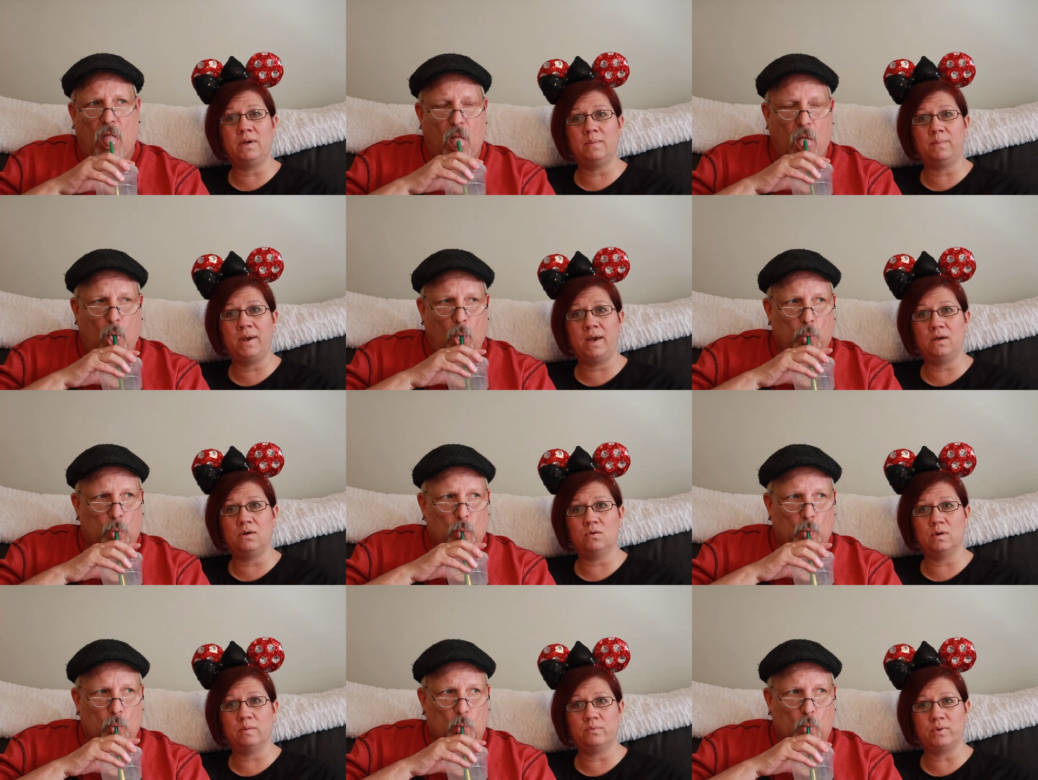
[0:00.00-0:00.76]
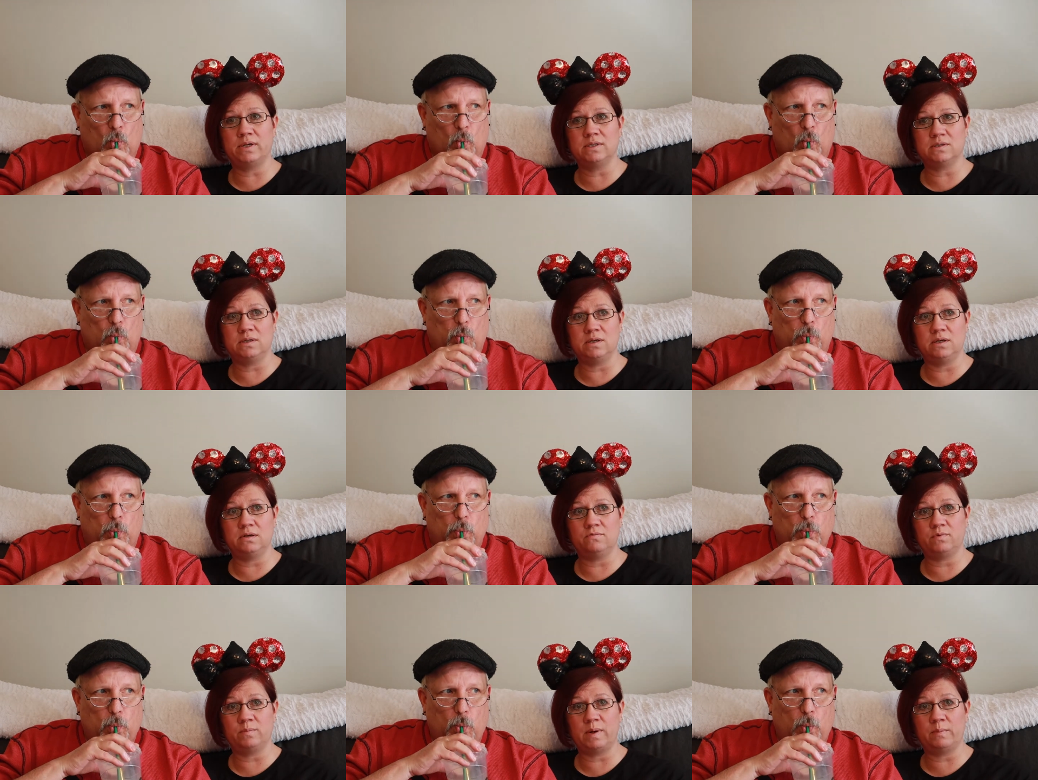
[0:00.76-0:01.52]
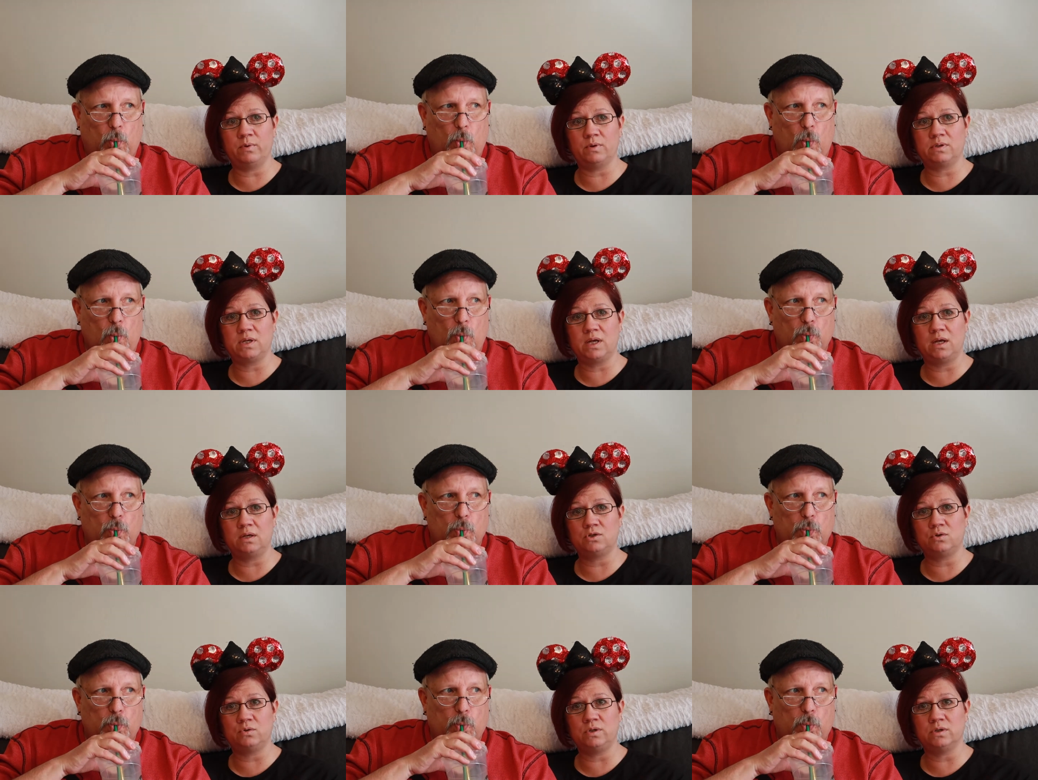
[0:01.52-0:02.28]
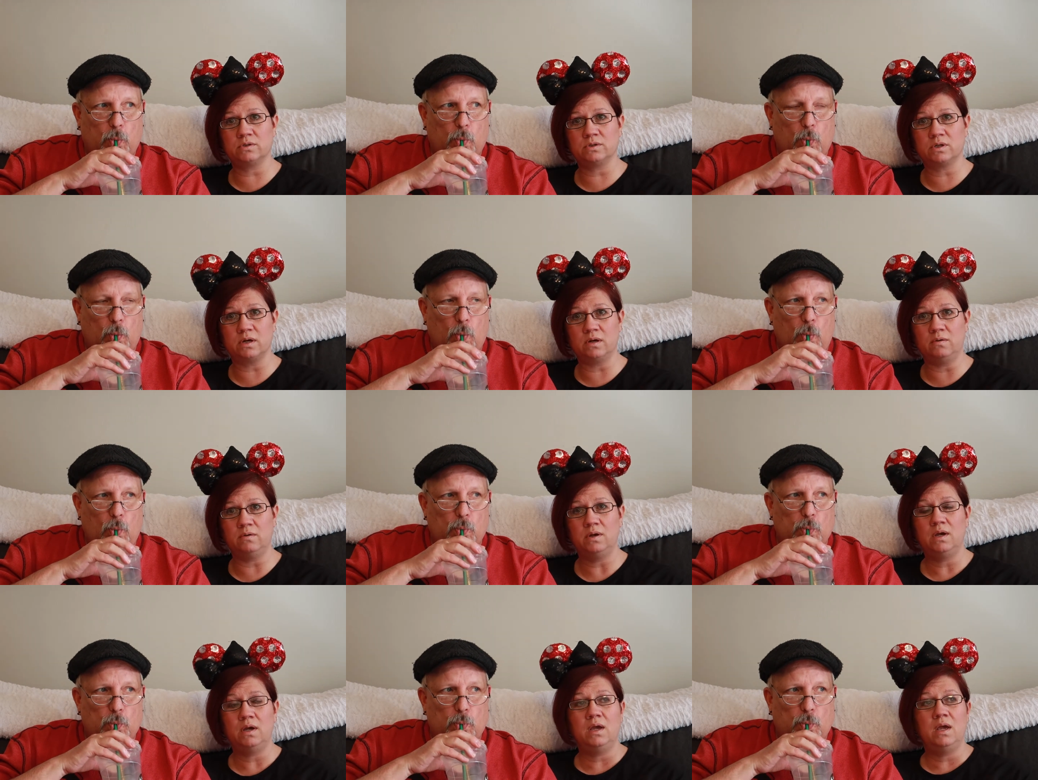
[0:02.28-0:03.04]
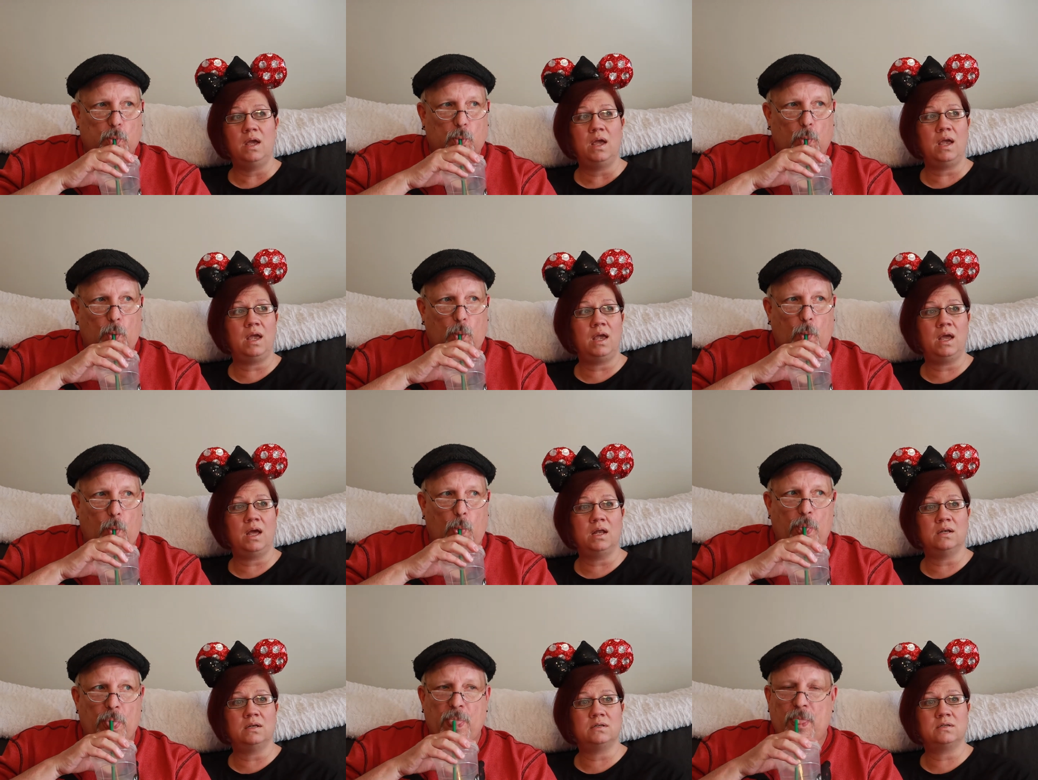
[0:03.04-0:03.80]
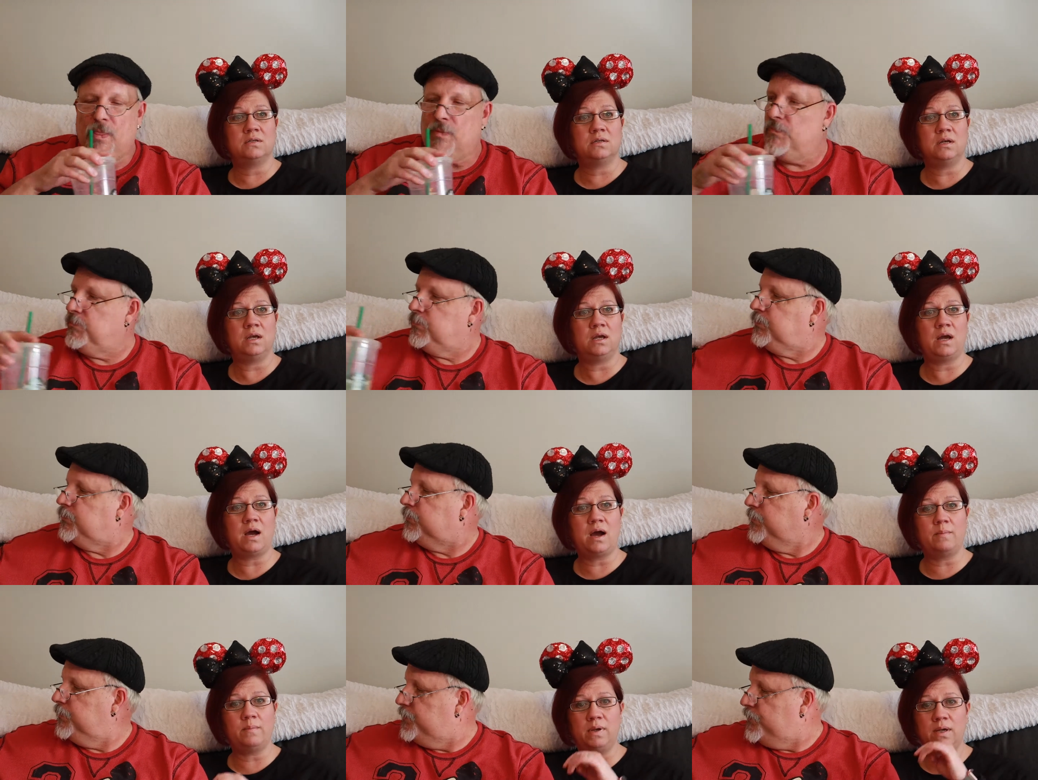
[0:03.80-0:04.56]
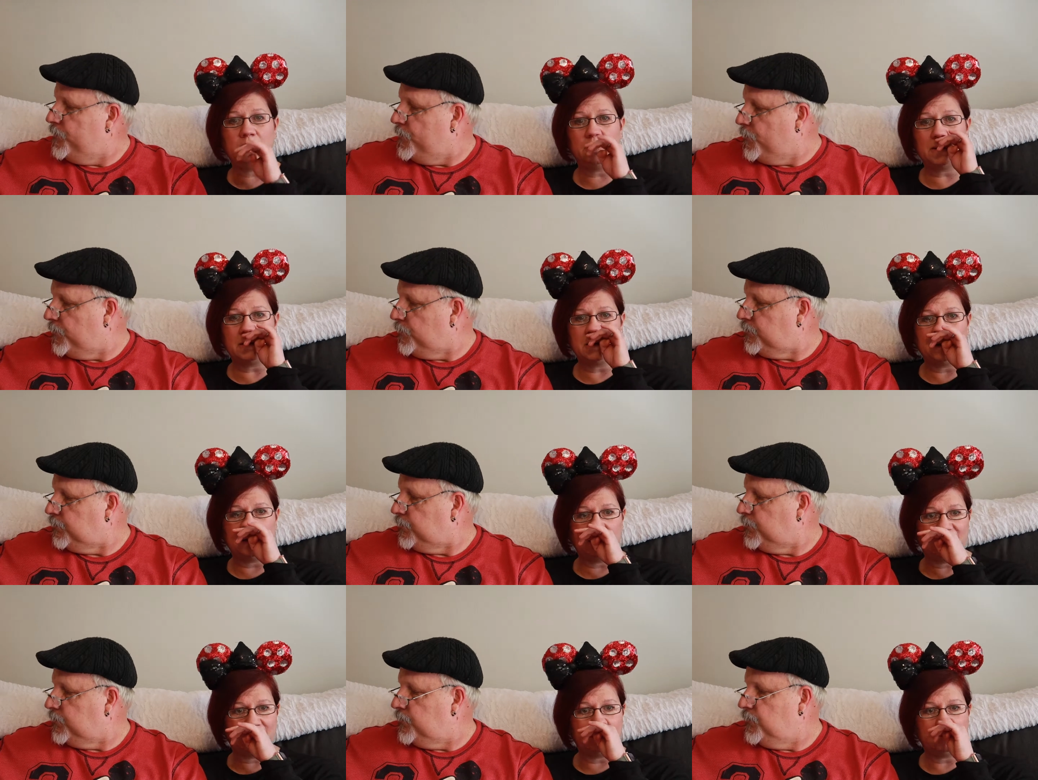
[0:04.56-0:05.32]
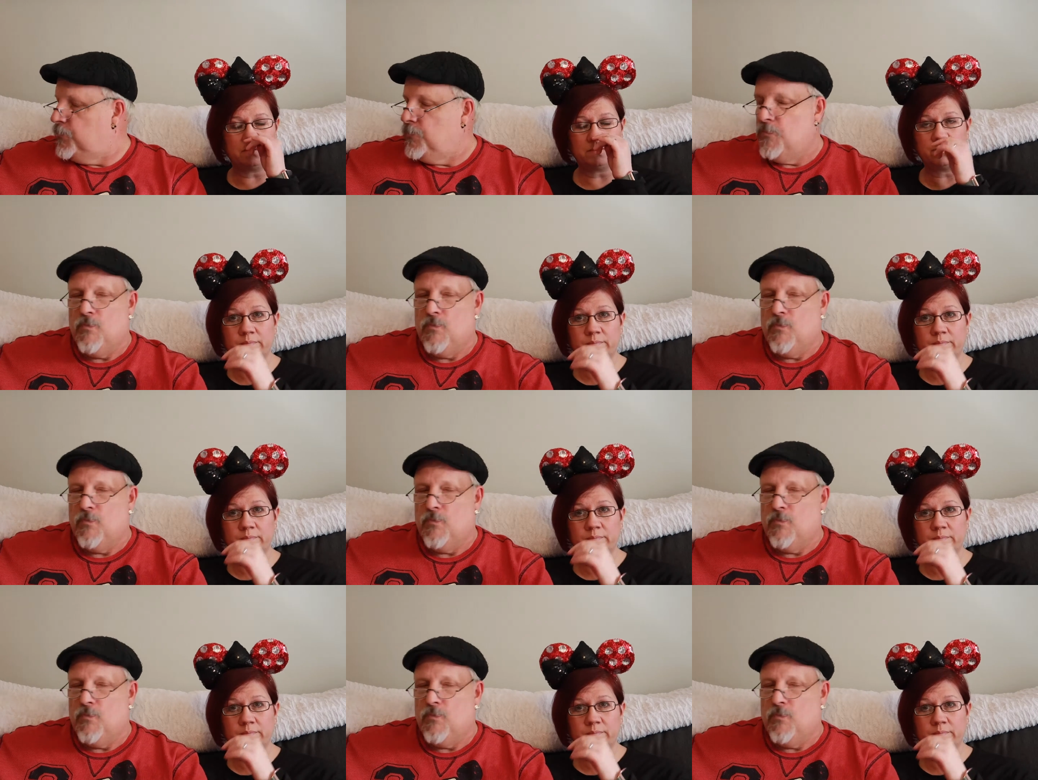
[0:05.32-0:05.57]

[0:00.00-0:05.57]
Speaker 1: me a Pandora bracelet for my birthday two years ago and he got me a